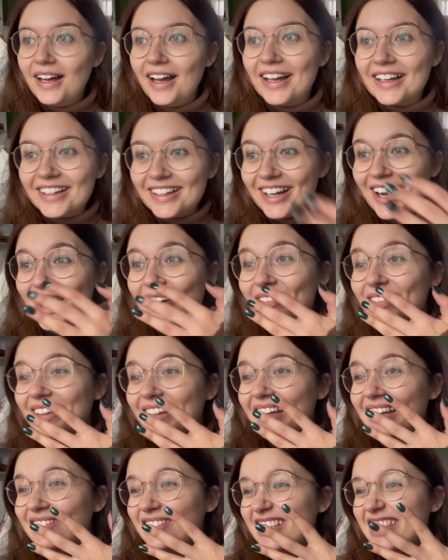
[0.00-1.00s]
can't
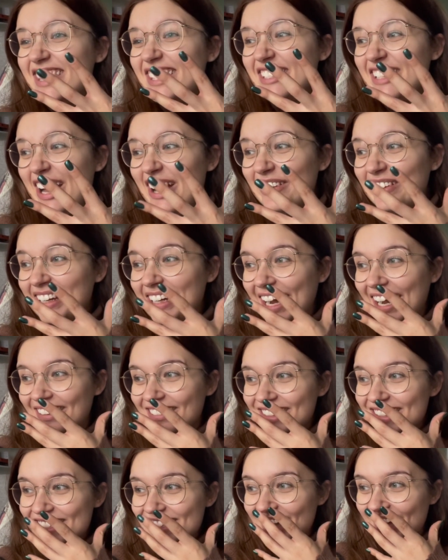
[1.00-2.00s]
believe it's snowing
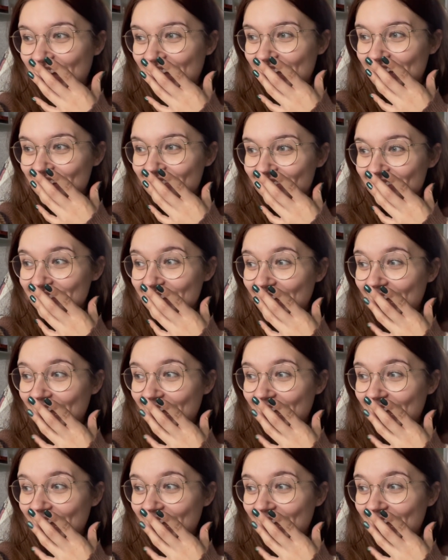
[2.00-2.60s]
outside. What the